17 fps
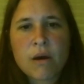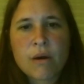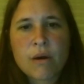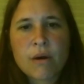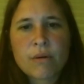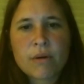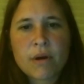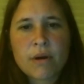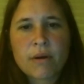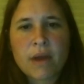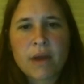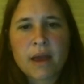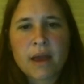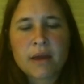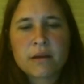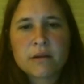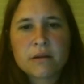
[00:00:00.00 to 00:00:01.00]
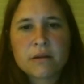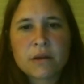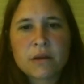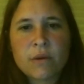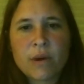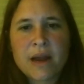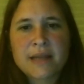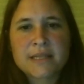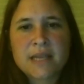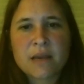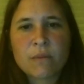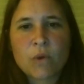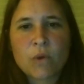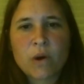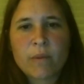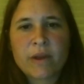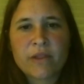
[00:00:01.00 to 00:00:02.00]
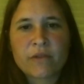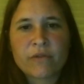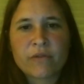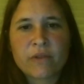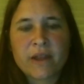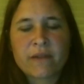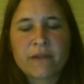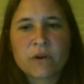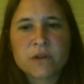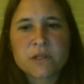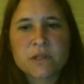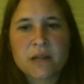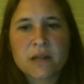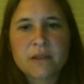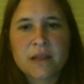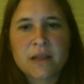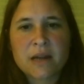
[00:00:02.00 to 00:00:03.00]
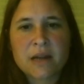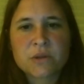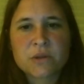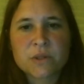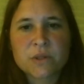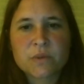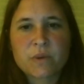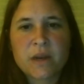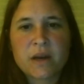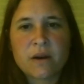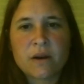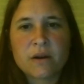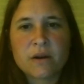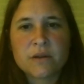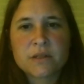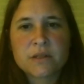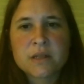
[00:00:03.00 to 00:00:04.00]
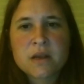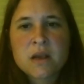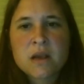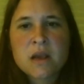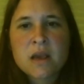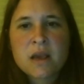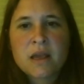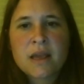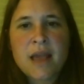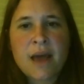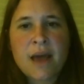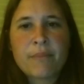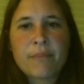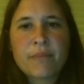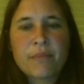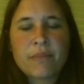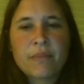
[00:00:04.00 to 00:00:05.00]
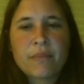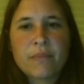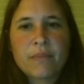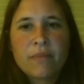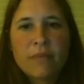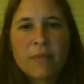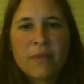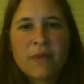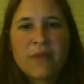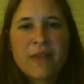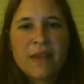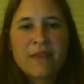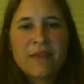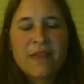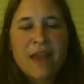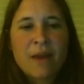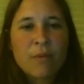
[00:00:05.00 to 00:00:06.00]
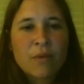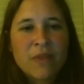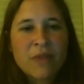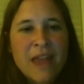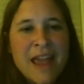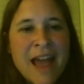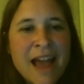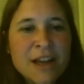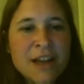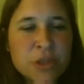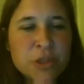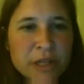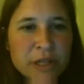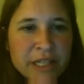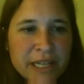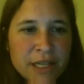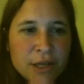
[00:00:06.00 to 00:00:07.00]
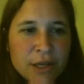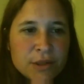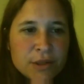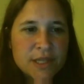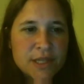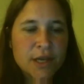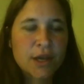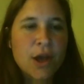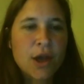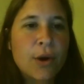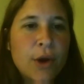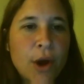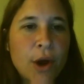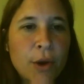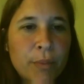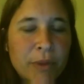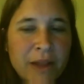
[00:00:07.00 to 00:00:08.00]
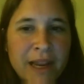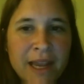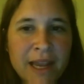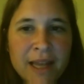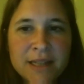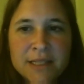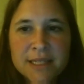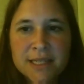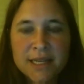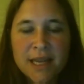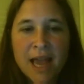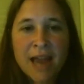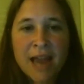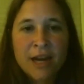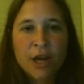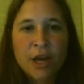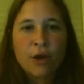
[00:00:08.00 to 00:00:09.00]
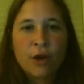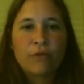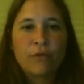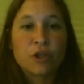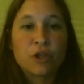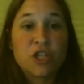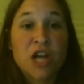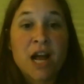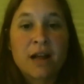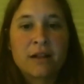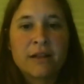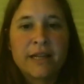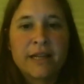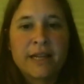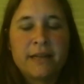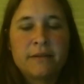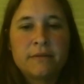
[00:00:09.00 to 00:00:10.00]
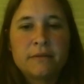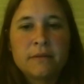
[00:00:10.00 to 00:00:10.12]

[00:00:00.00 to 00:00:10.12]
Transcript: Oh, okay. You were asking more about the flavors, not the actual sweeteners. Yeah. They actually use the cocoa plant, I know, for chocolate.